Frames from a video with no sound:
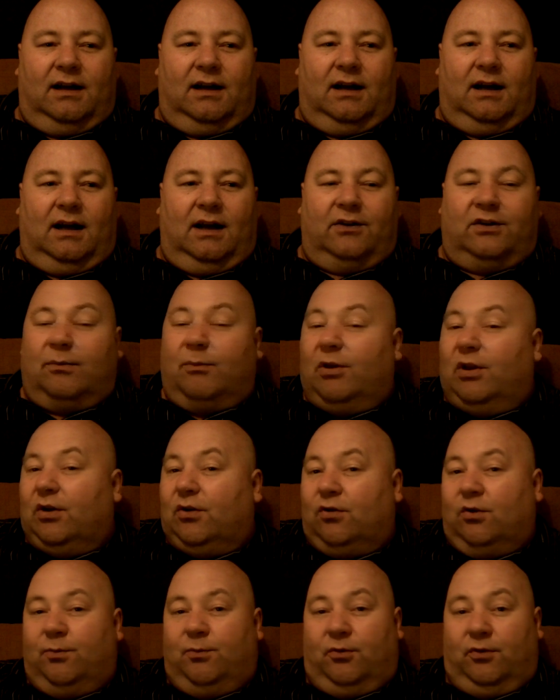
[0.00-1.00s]
Uh, some of the
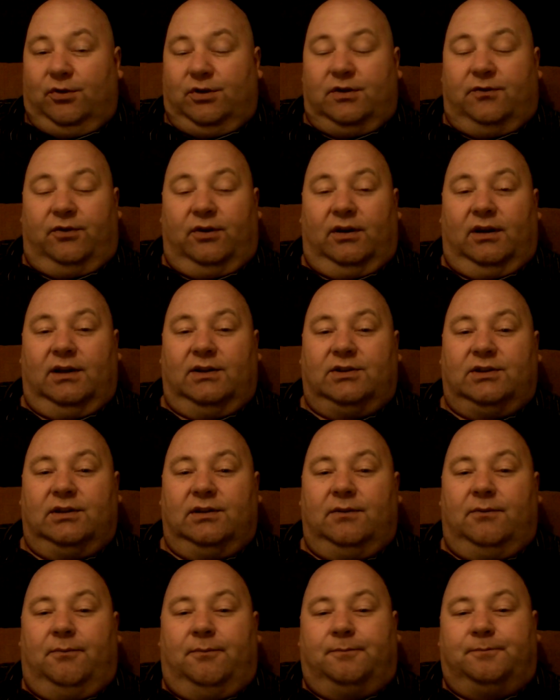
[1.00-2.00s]
good points of
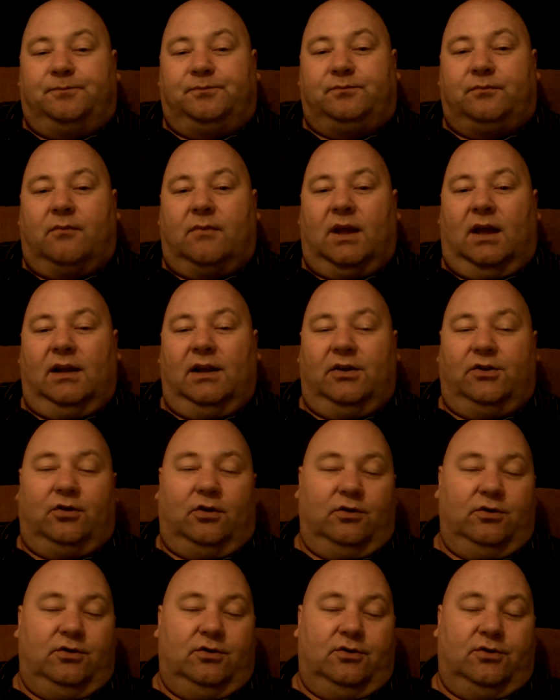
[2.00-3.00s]
religion, list
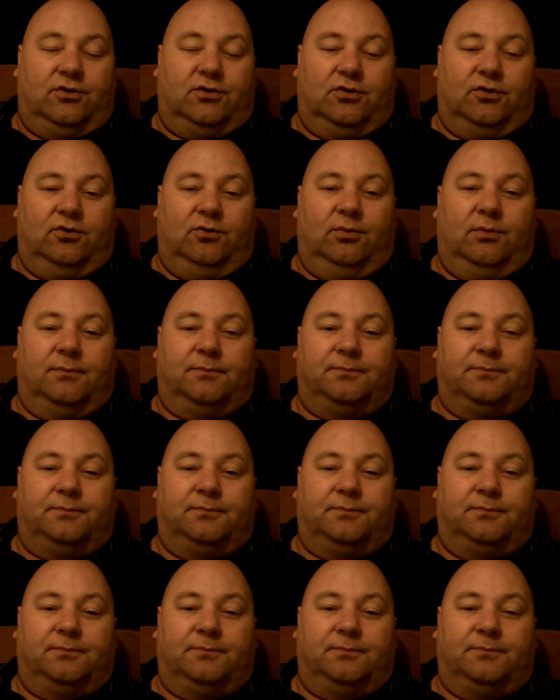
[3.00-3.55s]
on YouTube,